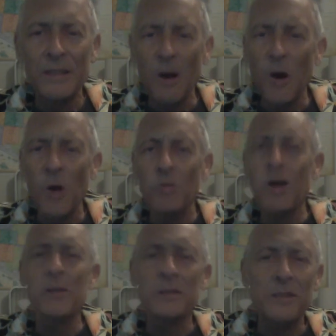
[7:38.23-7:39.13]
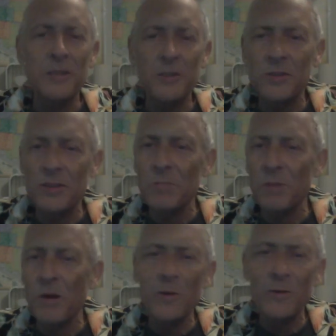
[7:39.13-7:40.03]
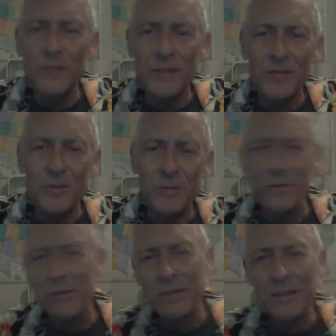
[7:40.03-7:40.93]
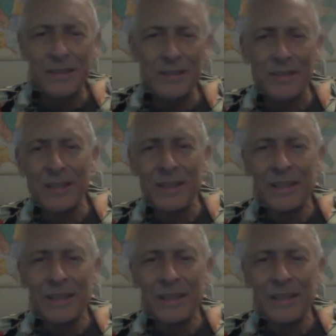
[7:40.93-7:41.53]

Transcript: All politicians, they pose as certain things